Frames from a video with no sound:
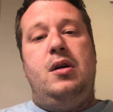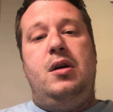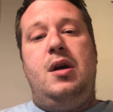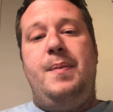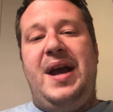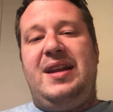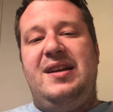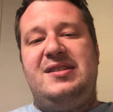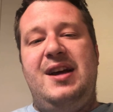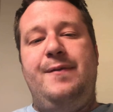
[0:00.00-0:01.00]
Come back
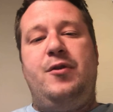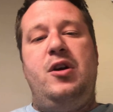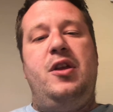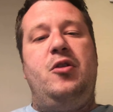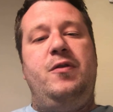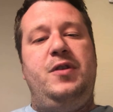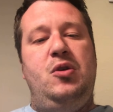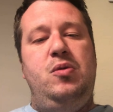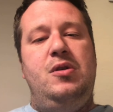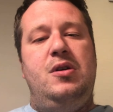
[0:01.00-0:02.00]
next time for another
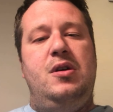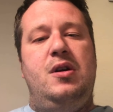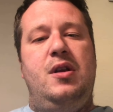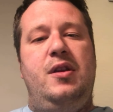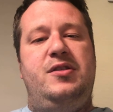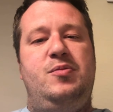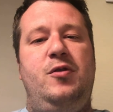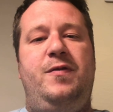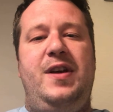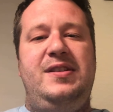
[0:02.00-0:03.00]
review. This is
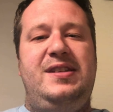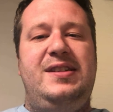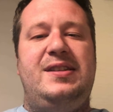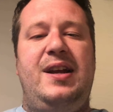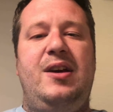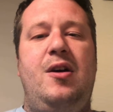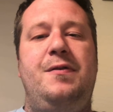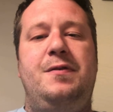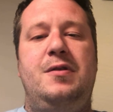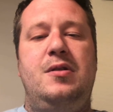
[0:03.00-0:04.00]
Movie Fan Z signing
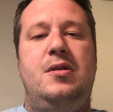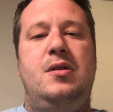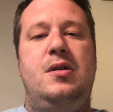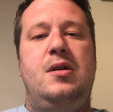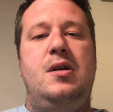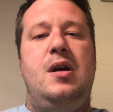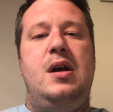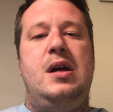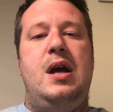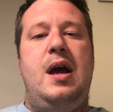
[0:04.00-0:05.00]
off.
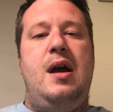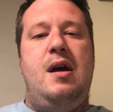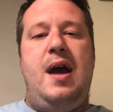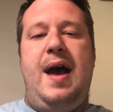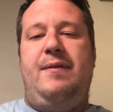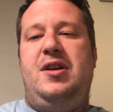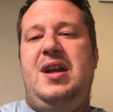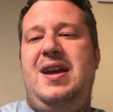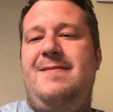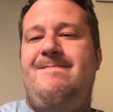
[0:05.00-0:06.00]
Have a good
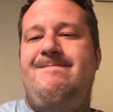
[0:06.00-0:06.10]
day.